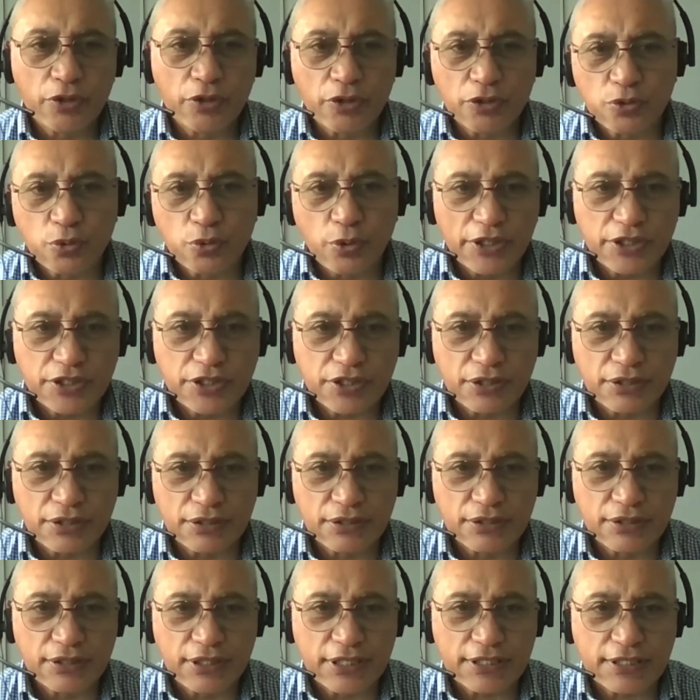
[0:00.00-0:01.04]
question,
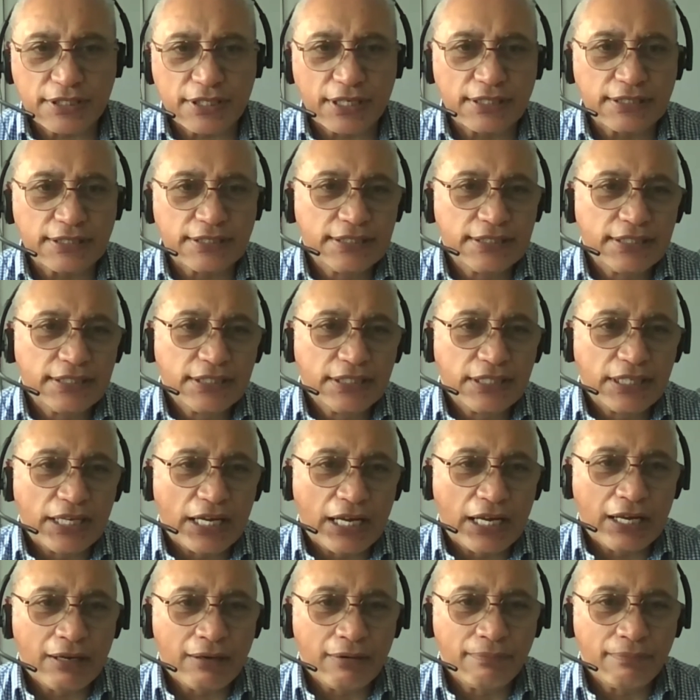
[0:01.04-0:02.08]
Tessa.
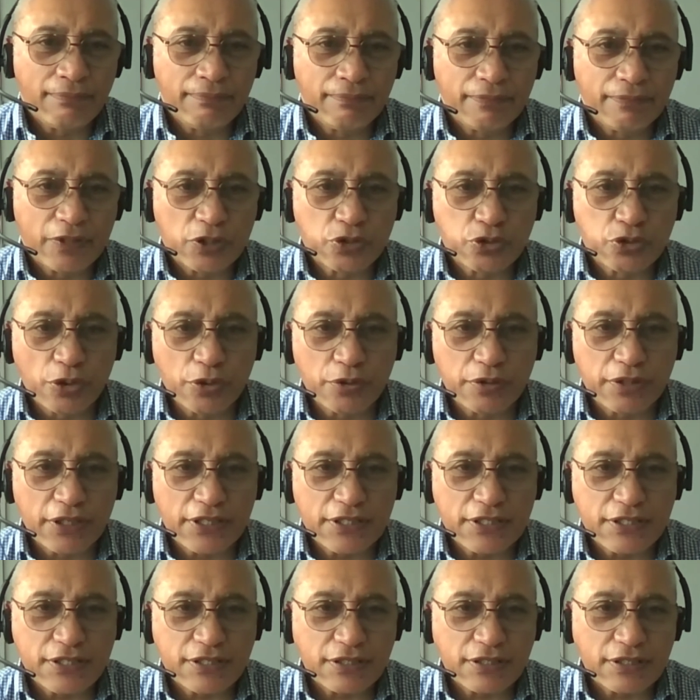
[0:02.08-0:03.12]
The truth
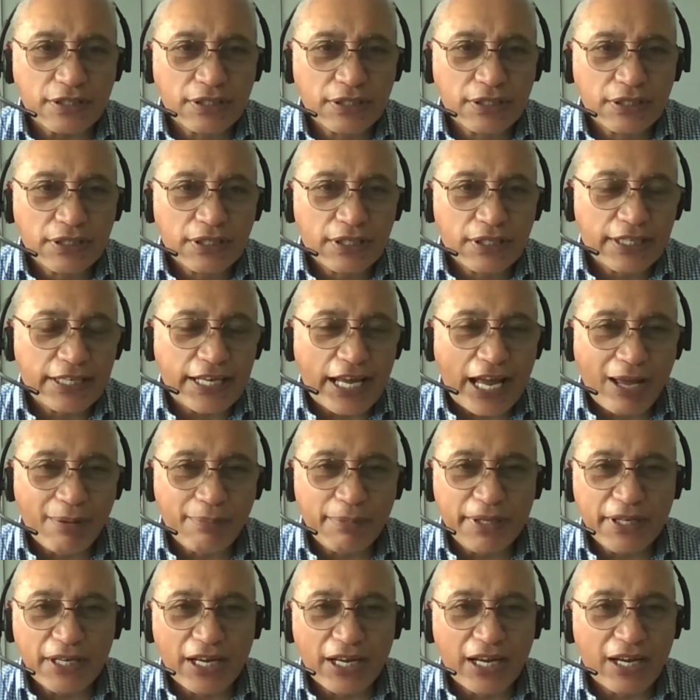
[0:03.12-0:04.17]
is, the army
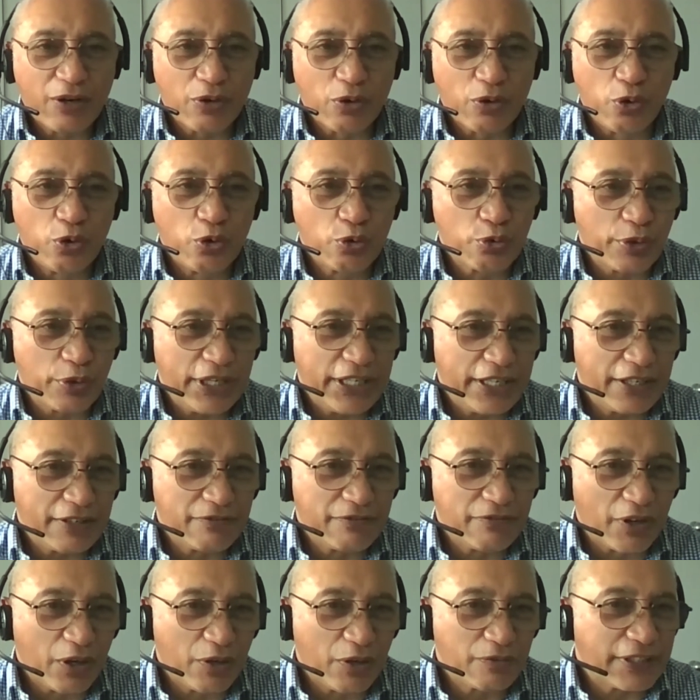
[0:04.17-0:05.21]
are already
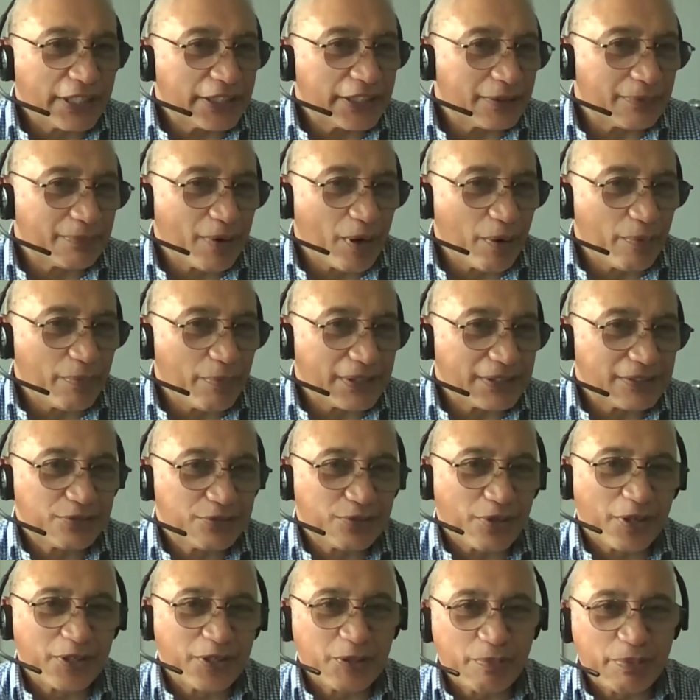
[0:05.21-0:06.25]
involved at the moment trying
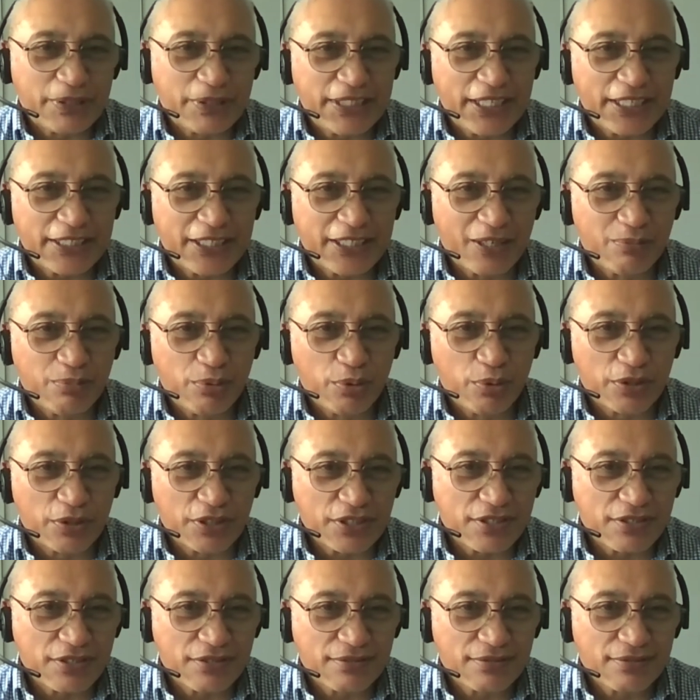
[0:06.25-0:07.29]
to protect our borders.
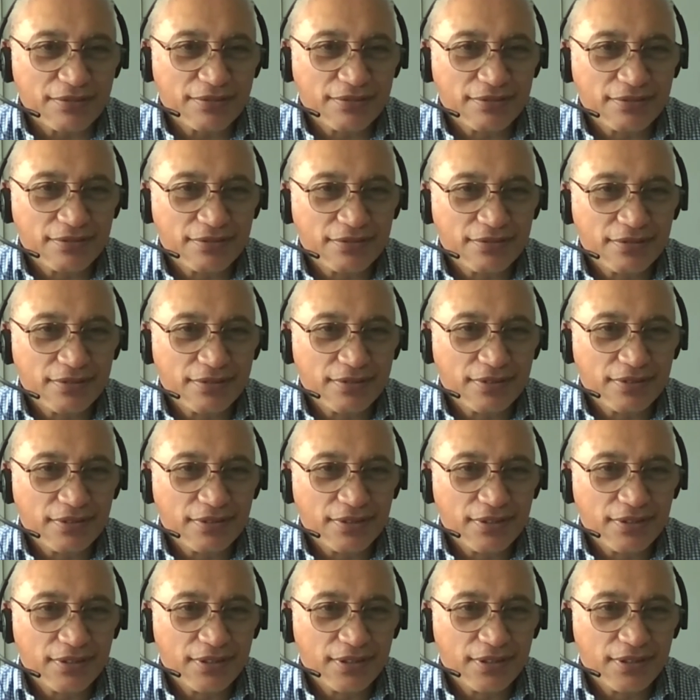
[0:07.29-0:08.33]

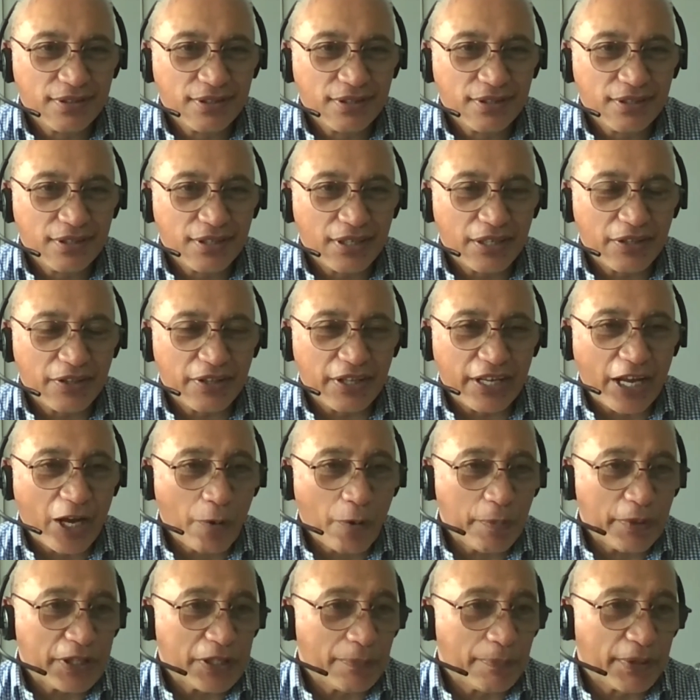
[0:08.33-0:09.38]
They're helping
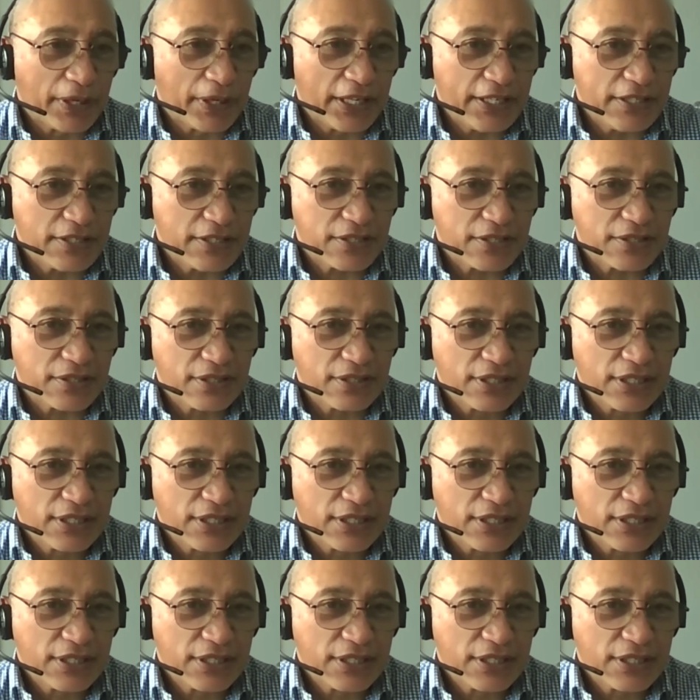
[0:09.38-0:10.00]
the police